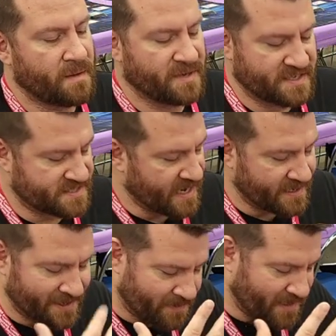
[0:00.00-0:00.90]
I'm going to decide,
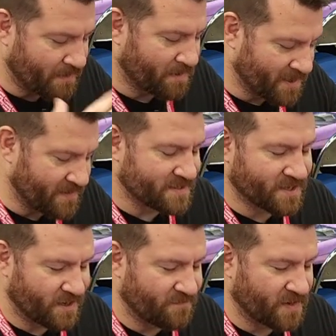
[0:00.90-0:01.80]
you know what? I'm going to play this
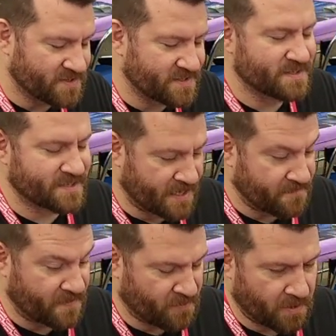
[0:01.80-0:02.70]
card first instead
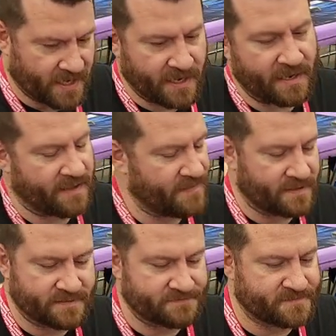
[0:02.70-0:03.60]
of the 3 and
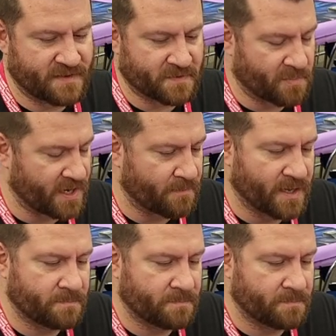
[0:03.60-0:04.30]
then have to break them up.